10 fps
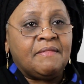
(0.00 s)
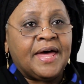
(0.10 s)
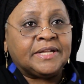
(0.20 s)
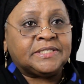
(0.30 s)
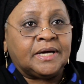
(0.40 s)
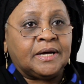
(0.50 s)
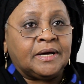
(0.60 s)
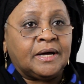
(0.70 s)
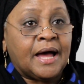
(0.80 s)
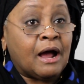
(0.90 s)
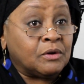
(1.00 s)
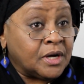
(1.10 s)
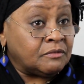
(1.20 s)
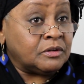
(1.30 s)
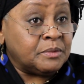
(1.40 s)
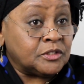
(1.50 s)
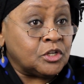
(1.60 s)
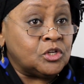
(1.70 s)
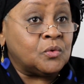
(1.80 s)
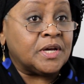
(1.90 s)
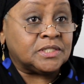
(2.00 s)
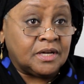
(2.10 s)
that our government, the U.S.